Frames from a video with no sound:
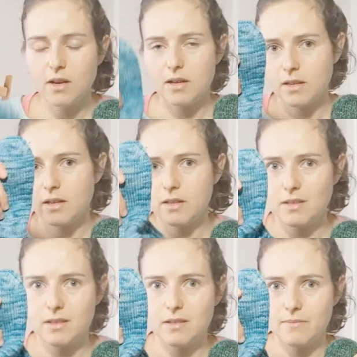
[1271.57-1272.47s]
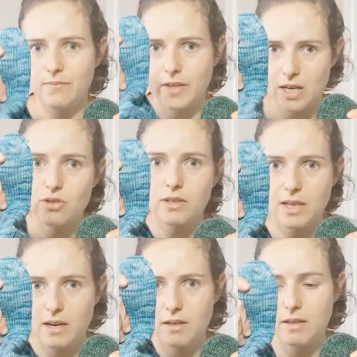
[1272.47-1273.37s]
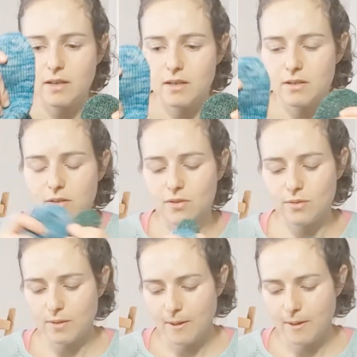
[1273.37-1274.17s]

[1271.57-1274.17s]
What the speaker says: than the actual yarn here. So